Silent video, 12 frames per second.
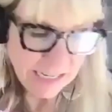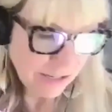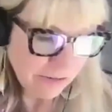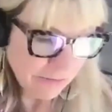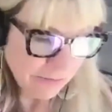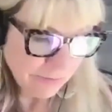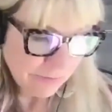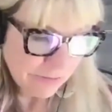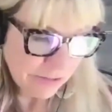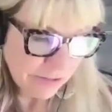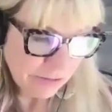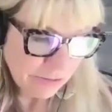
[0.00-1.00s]
you
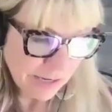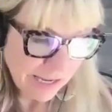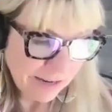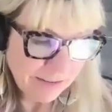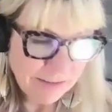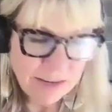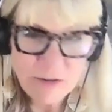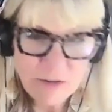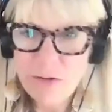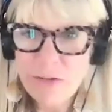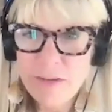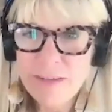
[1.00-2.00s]
to Kaye's
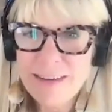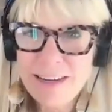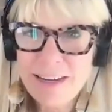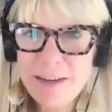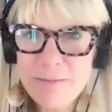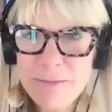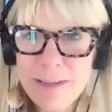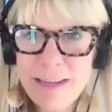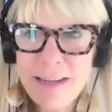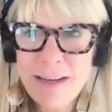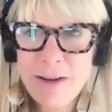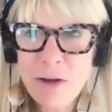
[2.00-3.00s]
teachers and team,
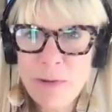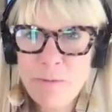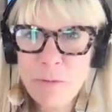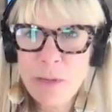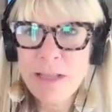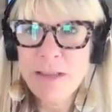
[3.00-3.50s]
and I hope everybody